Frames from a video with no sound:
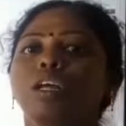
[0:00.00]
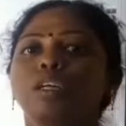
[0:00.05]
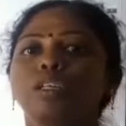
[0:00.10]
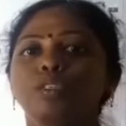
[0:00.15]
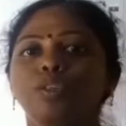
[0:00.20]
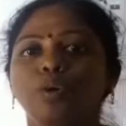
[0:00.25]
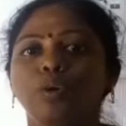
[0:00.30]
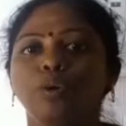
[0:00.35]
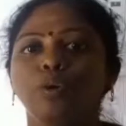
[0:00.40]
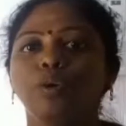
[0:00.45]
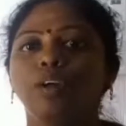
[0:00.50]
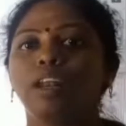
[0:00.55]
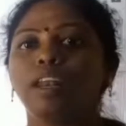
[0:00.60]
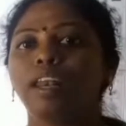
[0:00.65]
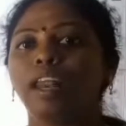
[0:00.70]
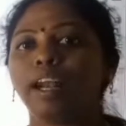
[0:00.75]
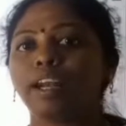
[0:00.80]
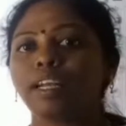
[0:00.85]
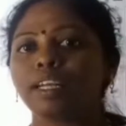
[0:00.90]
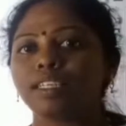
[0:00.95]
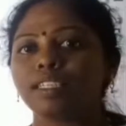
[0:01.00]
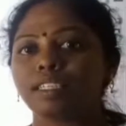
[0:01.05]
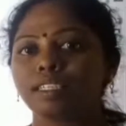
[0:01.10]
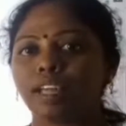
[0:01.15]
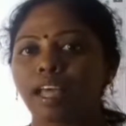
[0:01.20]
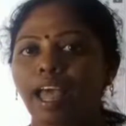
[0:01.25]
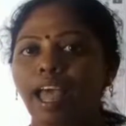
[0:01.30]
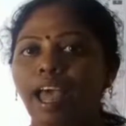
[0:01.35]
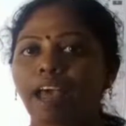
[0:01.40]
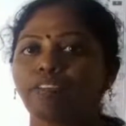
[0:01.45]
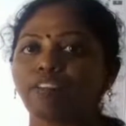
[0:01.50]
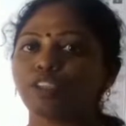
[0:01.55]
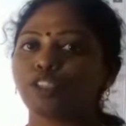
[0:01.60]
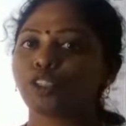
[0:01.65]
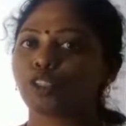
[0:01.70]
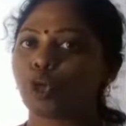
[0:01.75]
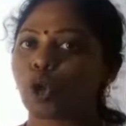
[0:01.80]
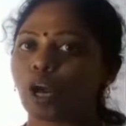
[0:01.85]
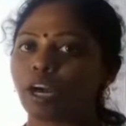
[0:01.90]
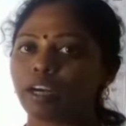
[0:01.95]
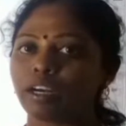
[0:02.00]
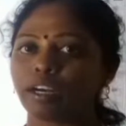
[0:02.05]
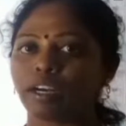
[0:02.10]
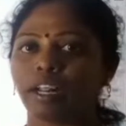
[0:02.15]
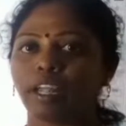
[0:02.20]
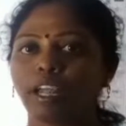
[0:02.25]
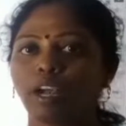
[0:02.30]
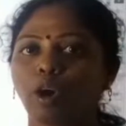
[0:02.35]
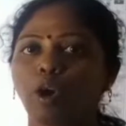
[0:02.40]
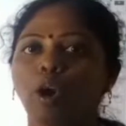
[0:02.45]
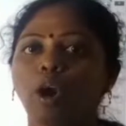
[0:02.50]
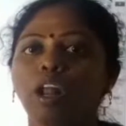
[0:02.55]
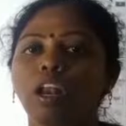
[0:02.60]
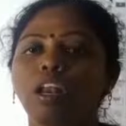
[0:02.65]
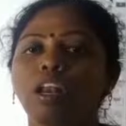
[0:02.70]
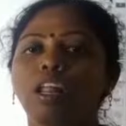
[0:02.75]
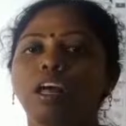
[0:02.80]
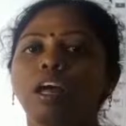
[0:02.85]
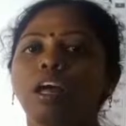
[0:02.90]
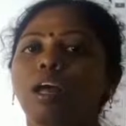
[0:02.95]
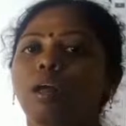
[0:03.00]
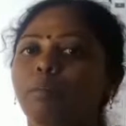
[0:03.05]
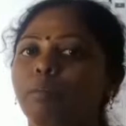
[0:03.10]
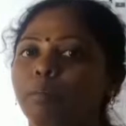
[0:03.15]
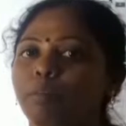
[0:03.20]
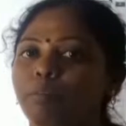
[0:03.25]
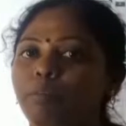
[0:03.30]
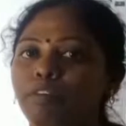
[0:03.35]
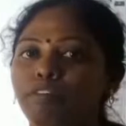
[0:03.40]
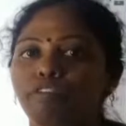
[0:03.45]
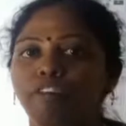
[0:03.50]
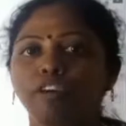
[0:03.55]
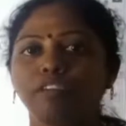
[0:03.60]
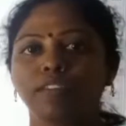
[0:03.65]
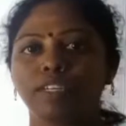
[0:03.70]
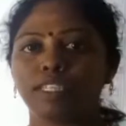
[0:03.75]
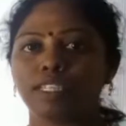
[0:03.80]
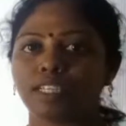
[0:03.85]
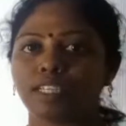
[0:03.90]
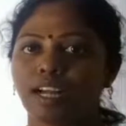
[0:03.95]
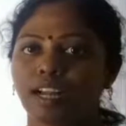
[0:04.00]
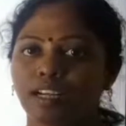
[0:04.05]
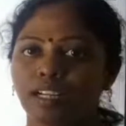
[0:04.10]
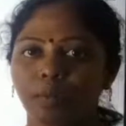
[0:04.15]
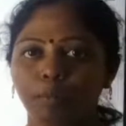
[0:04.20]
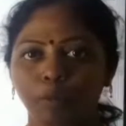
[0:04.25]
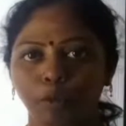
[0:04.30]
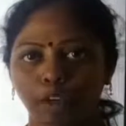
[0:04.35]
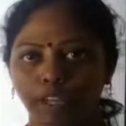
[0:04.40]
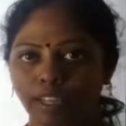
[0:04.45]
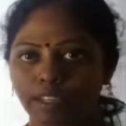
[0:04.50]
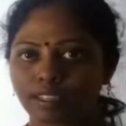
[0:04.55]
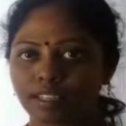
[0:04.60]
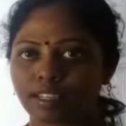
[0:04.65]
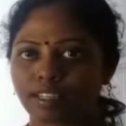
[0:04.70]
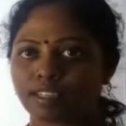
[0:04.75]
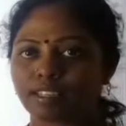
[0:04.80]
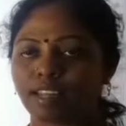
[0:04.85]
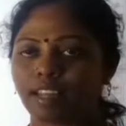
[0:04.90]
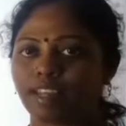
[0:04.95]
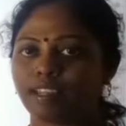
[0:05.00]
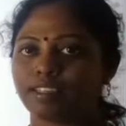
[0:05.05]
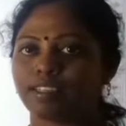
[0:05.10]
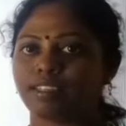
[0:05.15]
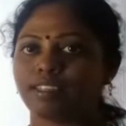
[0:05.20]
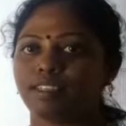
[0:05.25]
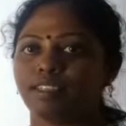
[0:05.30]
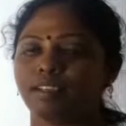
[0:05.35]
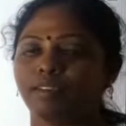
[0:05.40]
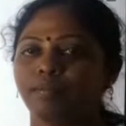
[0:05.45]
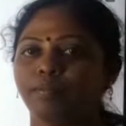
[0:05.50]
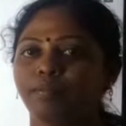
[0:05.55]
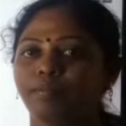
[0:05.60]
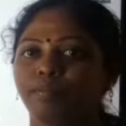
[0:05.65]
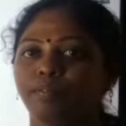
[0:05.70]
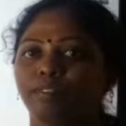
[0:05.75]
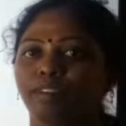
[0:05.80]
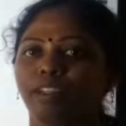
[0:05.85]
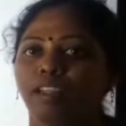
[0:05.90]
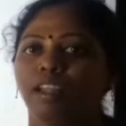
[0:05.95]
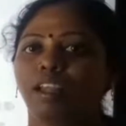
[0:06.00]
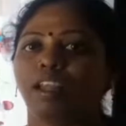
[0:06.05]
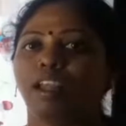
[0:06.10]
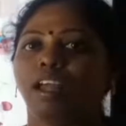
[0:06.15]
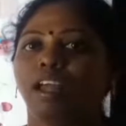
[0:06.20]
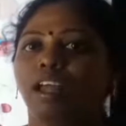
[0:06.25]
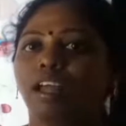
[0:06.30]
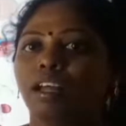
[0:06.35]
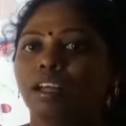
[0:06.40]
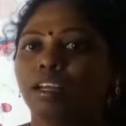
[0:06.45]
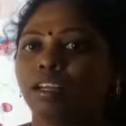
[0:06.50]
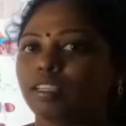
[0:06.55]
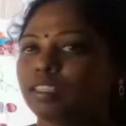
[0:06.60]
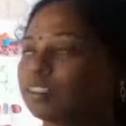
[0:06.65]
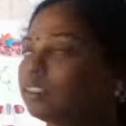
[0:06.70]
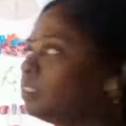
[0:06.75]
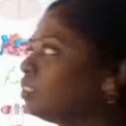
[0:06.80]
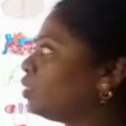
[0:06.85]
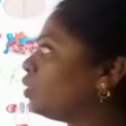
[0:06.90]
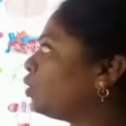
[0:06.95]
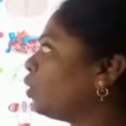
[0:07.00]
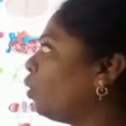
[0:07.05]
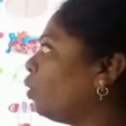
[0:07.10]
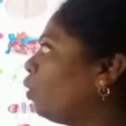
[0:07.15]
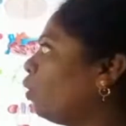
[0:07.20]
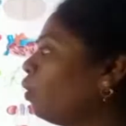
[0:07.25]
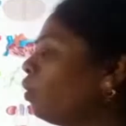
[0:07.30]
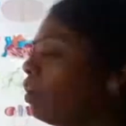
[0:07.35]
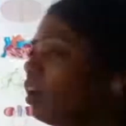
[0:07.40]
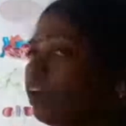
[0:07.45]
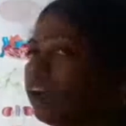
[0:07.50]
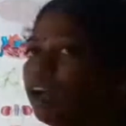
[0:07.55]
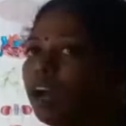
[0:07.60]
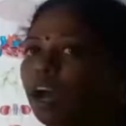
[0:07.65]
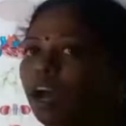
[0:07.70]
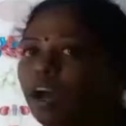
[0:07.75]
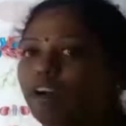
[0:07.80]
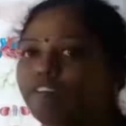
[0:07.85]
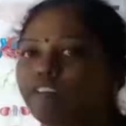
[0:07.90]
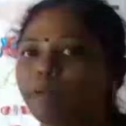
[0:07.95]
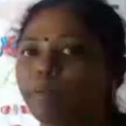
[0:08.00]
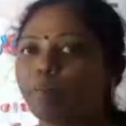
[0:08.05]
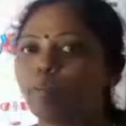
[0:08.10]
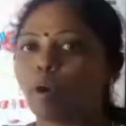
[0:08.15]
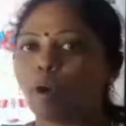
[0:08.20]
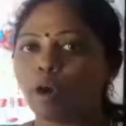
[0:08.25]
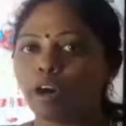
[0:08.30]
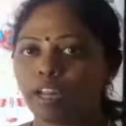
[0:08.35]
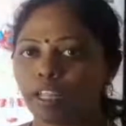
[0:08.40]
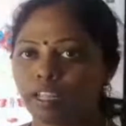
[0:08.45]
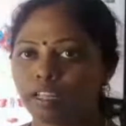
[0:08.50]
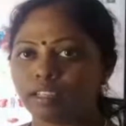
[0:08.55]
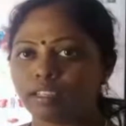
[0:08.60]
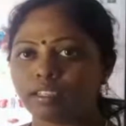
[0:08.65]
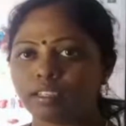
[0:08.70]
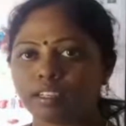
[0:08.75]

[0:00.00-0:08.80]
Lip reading: So let us have a short recall before we start the book exercise. So our body